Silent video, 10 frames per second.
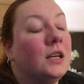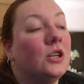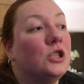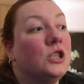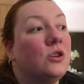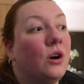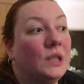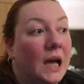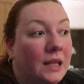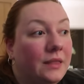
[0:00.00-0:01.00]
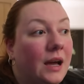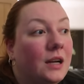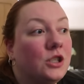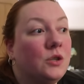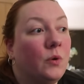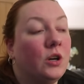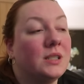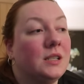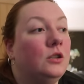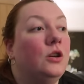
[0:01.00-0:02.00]
because she's not like that. She
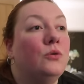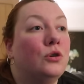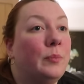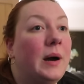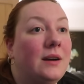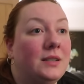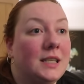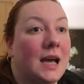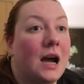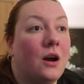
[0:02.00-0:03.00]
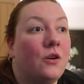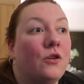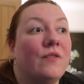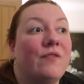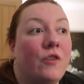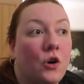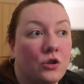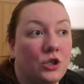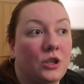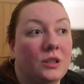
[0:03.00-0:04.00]
works in a local bar in town.
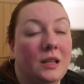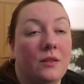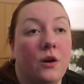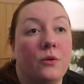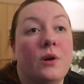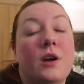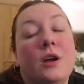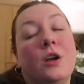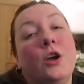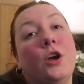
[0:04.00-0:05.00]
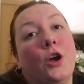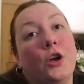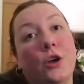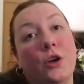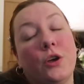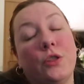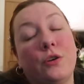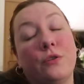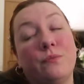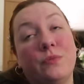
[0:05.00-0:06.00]
Unfortunately though, her
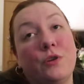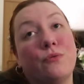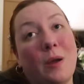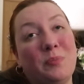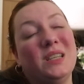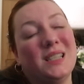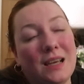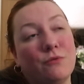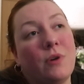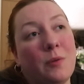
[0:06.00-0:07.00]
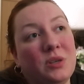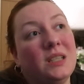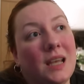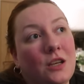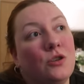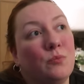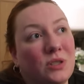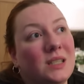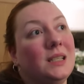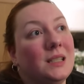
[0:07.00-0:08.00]
the the reputa reputation
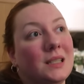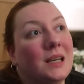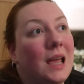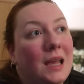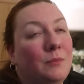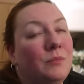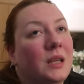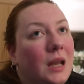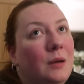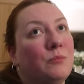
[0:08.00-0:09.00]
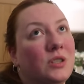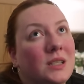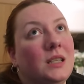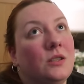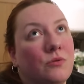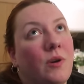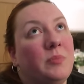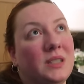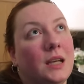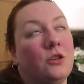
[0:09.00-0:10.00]
precedes the name the name precedes the
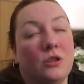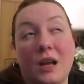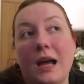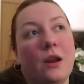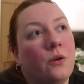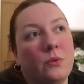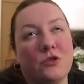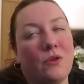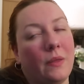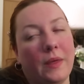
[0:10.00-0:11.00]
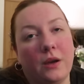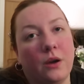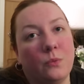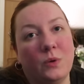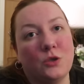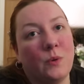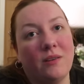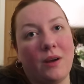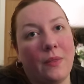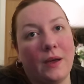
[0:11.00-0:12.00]
reputation i don't know which round that go which way
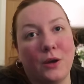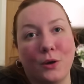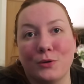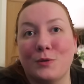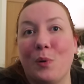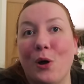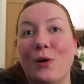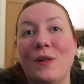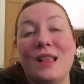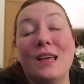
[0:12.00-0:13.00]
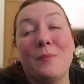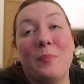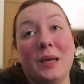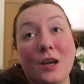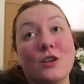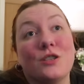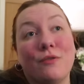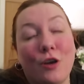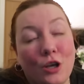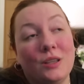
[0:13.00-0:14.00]
around that goes but because
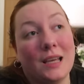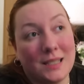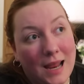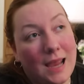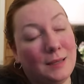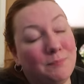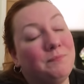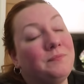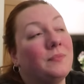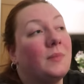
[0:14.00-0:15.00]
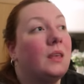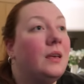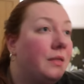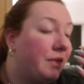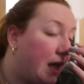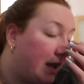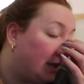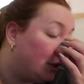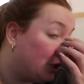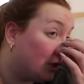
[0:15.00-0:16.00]
of her last name
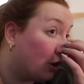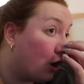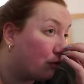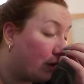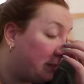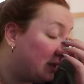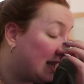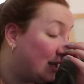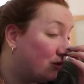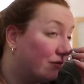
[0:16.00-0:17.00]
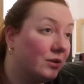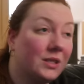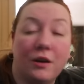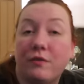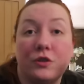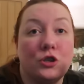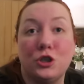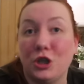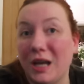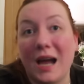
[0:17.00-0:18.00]
they she's got a reputation for herself that
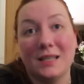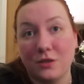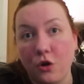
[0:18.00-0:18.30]
she has